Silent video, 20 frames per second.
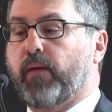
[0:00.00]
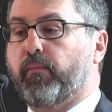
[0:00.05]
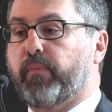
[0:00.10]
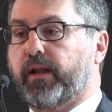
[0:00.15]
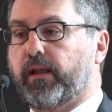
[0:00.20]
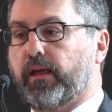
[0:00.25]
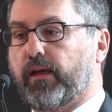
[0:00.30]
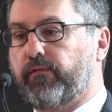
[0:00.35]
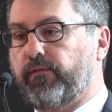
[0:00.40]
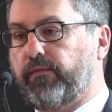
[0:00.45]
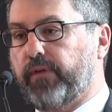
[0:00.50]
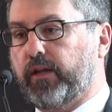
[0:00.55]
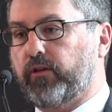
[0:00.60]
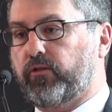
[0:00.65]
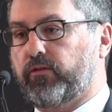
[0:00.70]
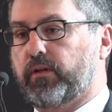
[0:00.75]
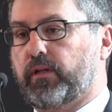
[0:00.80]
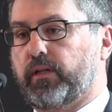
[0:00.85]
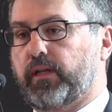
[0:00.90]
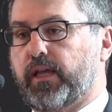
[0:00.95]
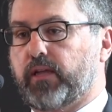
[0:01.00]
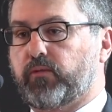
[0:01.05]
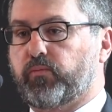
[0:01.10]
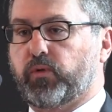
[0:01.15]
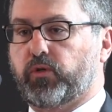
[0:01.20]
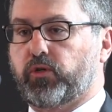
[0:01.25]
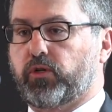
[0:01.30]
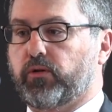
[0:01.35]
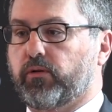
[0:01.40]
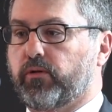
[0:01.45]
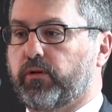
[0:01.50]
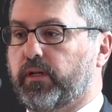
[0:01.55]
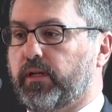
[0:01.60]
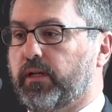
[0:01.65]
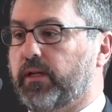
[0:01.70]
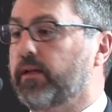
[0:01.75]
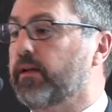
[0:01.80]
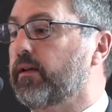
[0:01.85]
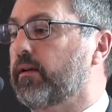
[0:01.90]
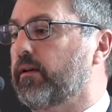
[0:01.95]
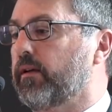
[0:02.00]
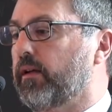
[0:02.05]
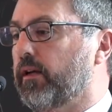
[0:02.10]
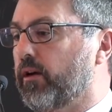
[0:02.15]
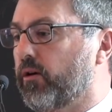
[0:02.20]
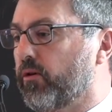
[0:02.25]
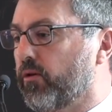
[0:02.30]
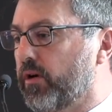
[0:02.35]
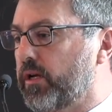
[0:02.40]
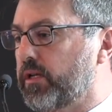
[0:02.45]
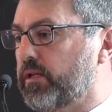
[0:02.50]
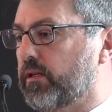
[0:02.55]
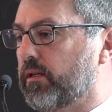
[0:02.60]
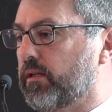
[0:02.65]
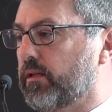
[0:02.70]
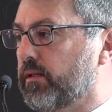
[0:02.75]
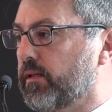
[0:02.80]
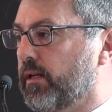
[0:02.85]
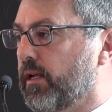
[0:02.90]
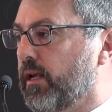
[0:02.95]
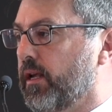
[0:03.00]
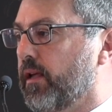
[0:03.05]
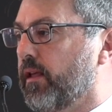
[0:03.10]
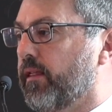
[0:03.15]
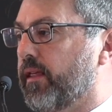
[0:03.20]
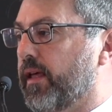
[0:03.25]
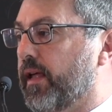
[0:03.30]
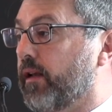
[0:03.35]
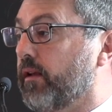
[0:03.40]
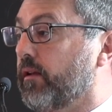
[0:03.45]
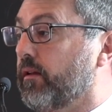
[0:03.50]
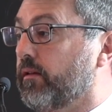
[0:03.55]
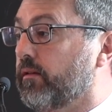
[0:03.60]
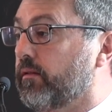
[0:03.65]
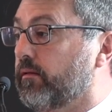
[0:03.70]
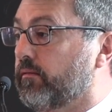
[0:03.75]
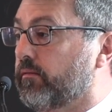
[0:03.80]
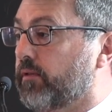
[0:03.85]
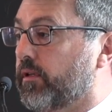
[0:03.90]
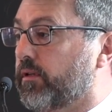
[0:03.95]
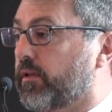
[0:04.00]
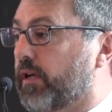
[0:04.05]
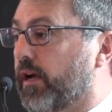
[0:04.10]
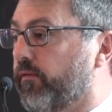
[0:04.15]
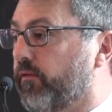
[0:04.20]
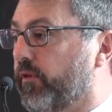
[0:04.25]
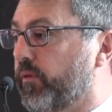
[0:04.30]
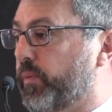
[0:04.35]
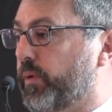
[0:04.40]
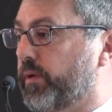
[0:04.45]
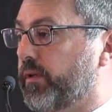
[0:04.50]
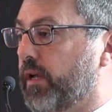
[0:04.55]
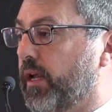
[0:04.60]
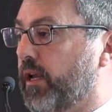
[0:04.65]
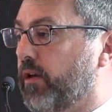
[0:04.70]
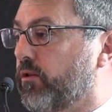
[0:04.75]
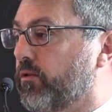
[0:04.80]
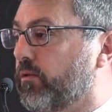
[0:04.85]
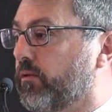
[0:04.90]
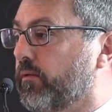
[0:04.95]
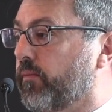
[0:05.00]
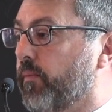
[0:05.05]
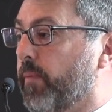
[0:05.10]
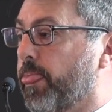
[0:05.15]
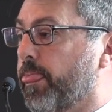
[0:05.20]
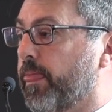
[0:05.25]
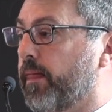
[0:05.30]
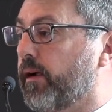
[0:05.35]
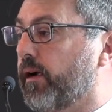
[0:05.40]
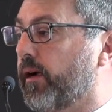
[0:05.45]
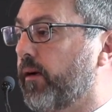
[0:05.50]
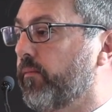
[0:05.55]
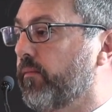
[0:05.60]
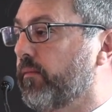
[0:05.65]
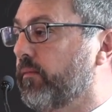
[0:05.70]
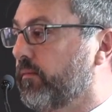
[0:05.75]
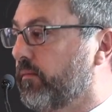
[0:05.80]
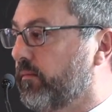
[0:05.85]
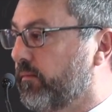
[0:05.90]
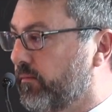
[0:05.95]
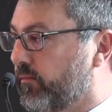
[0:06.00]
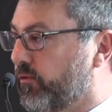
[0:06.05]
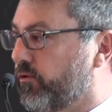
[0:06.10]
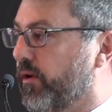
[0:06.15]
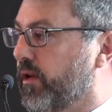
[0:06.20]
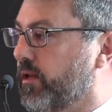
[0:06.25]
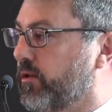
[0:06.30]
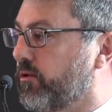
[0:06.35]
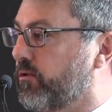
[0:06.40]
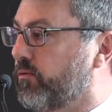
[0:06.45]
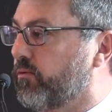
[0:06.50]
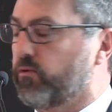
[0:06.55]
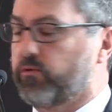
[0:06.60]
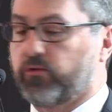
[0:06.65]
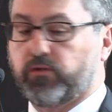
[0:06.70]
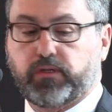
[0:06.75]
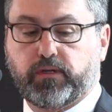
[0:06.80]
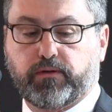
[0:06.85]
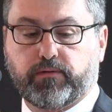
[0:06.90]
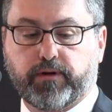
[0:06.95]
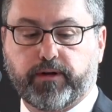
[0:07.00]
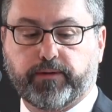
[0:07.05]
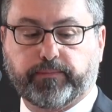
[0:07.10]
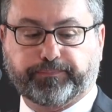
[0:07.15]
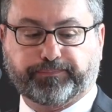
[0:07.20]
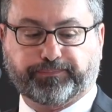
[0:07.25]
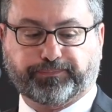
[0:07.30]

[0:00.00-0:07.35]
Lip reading: But eventually, as maturity increases, that discovery potential trends towards zero.